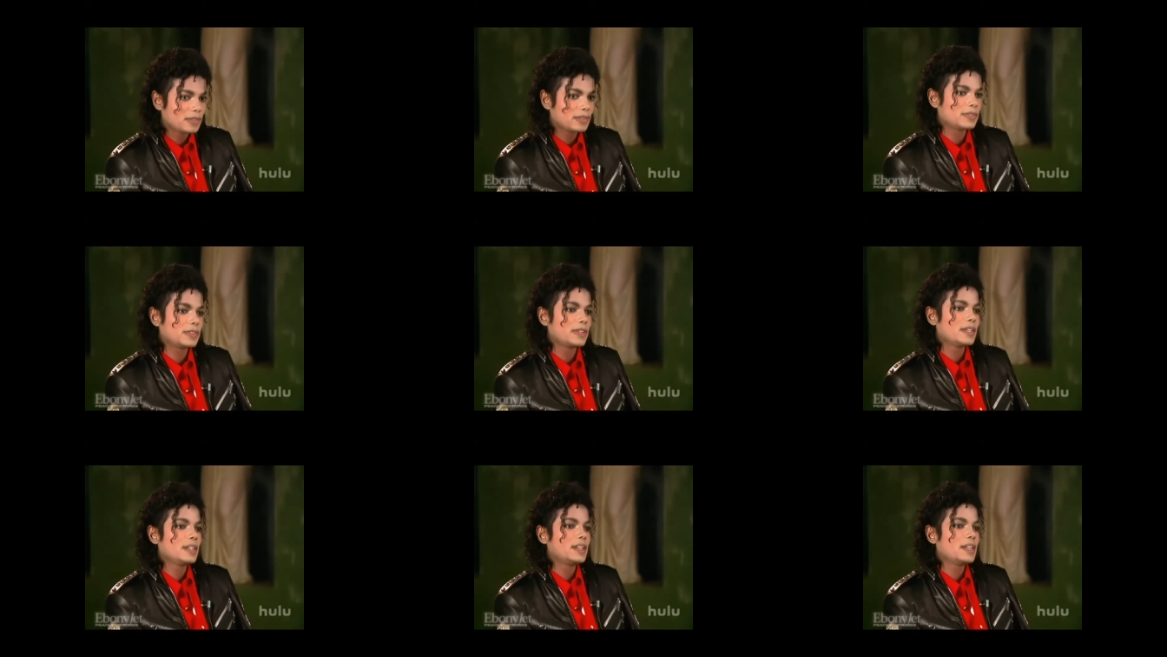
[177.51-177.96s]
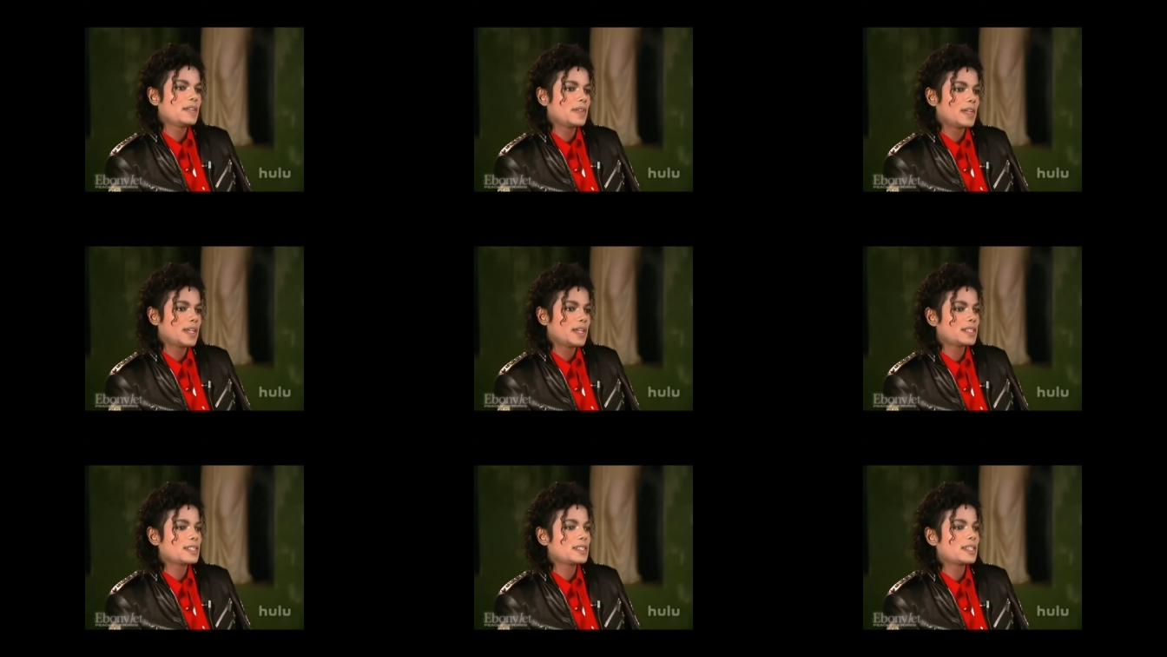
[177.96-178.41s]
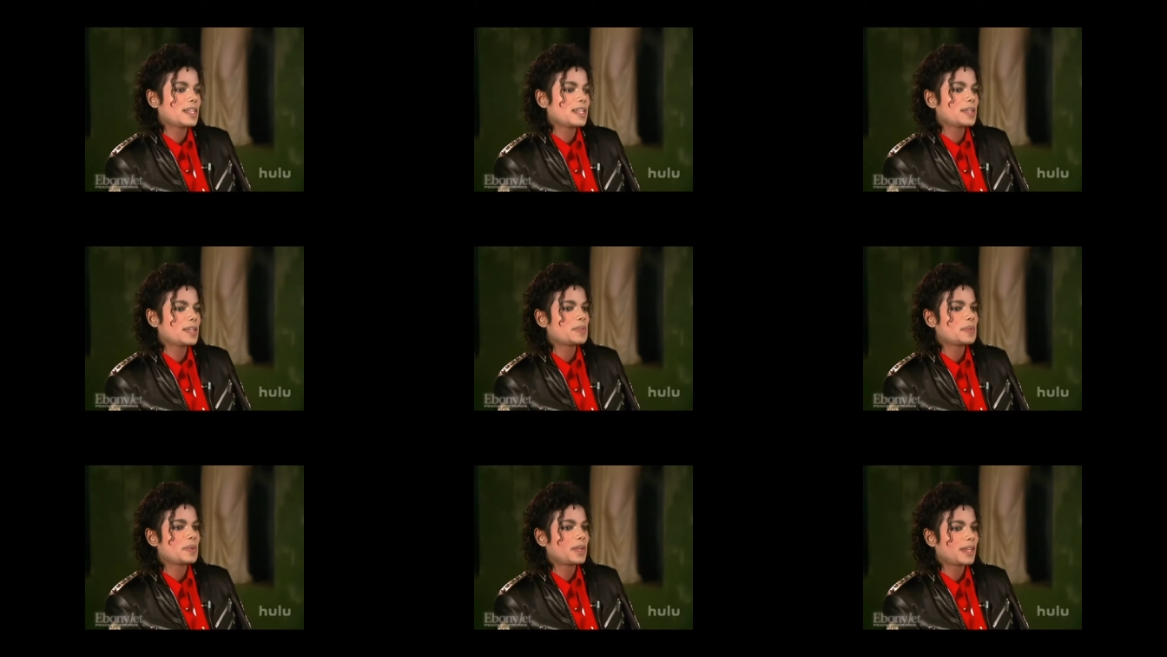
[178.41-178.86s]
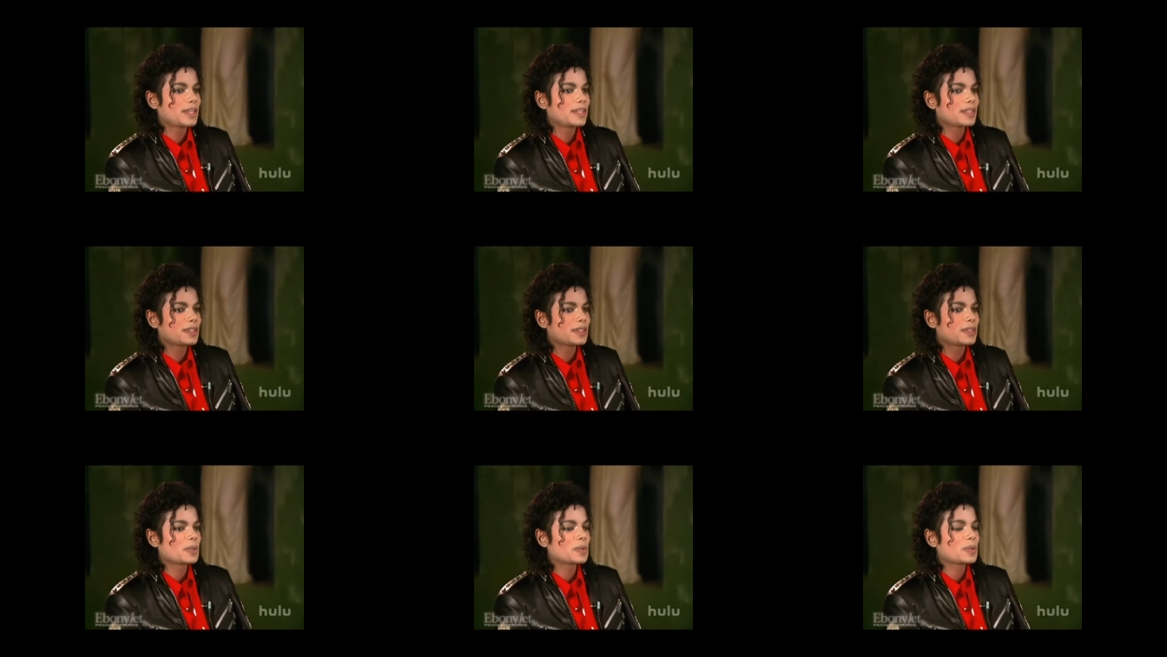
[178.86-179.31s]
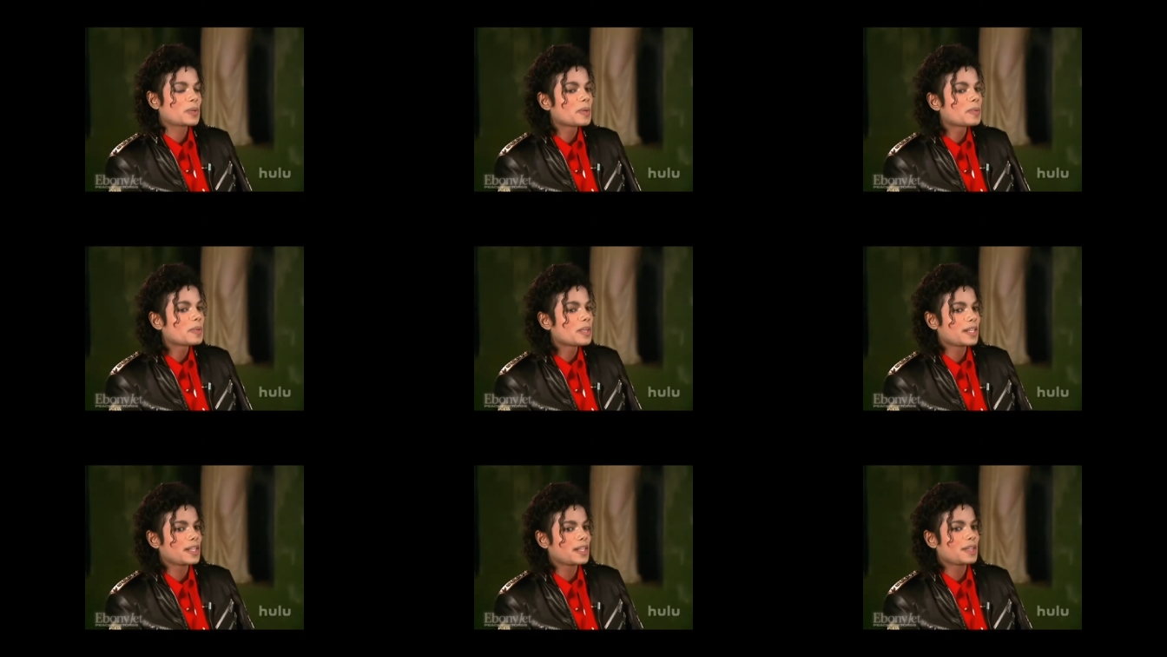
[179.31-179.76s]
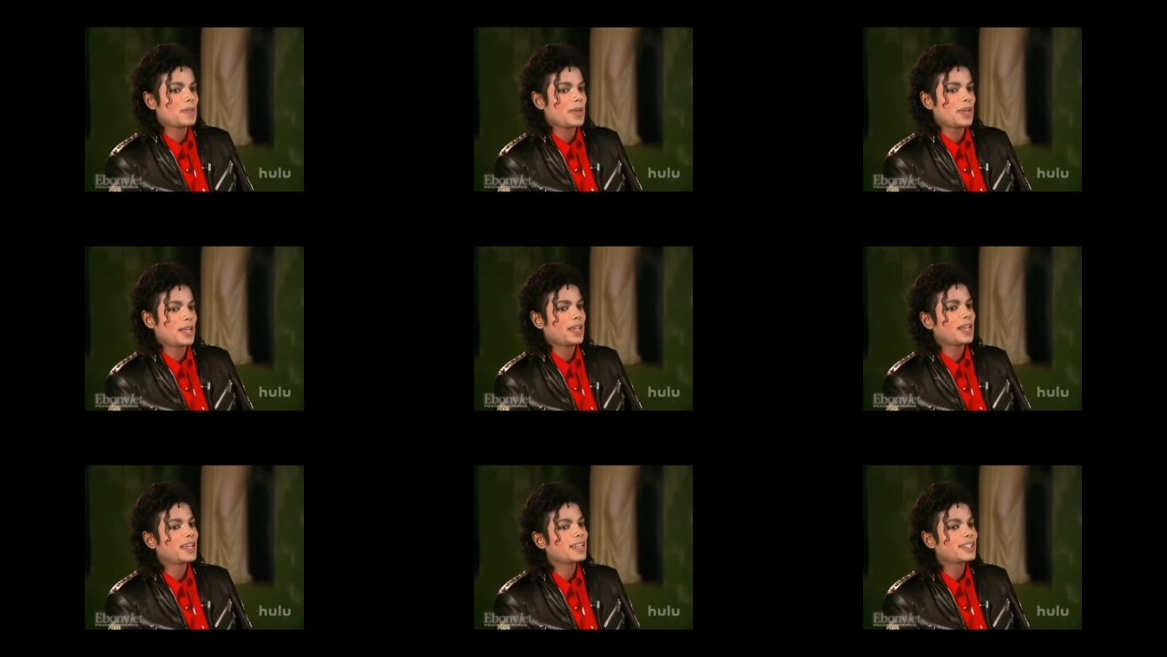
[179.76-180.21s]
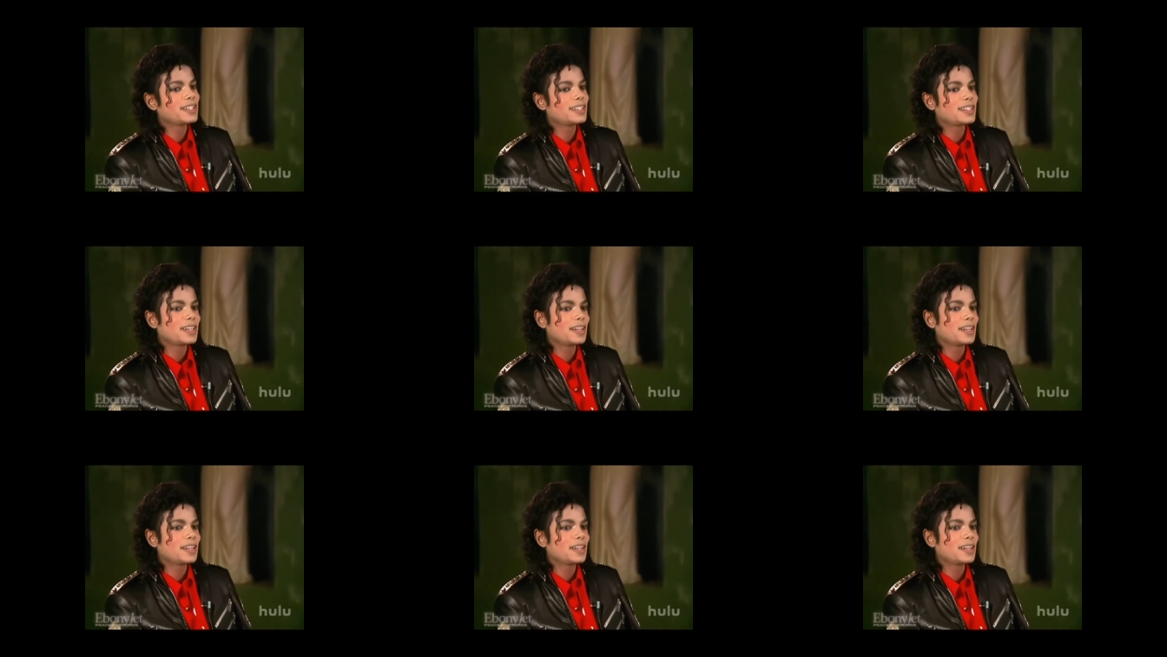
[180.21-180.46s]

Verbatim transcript: Mm-hmm. I'm not saying I'm like criminally bad.